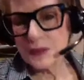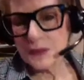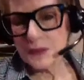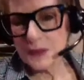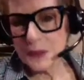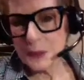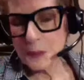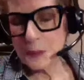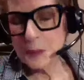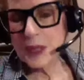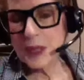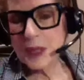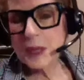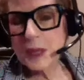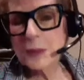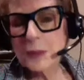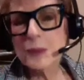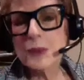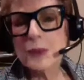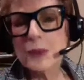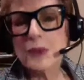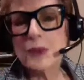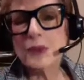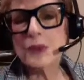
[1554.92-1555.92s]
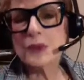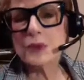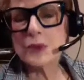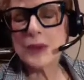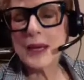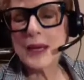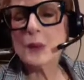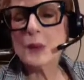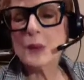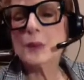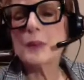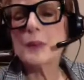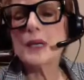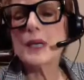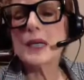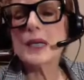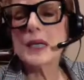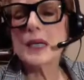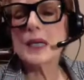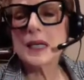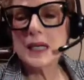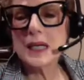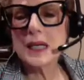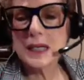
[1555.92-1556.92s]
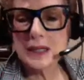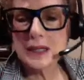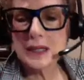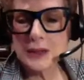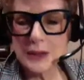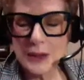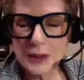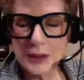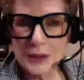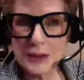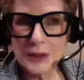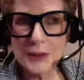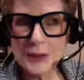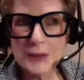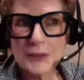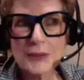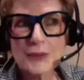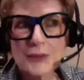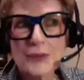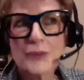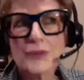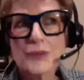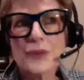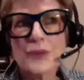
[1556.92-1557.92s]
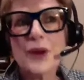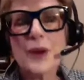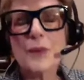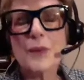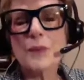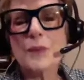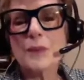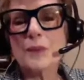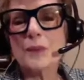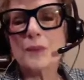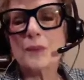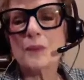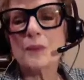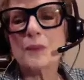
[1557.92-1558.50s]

the people around me from